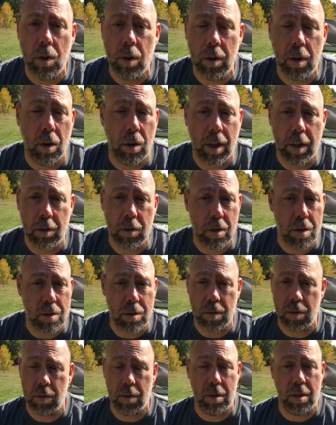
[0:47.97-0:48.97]
like just
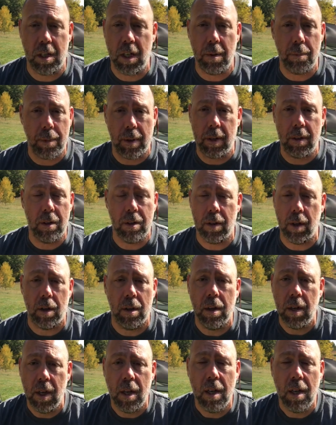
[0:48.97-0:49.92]
deep into the